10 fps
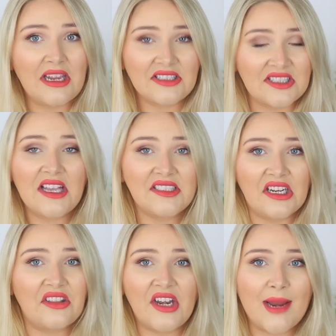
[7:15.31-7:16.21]
says it
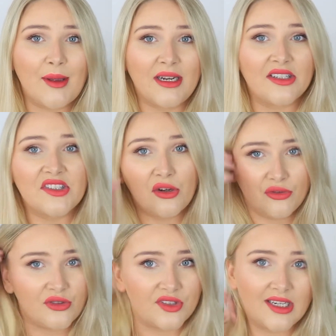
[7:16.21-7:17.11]
in the name. I mean, it's so
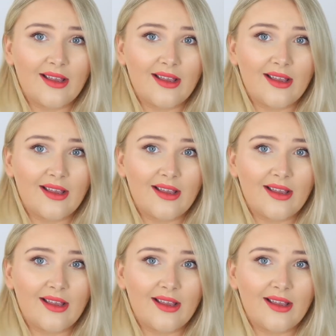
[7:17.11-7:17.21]
juicy.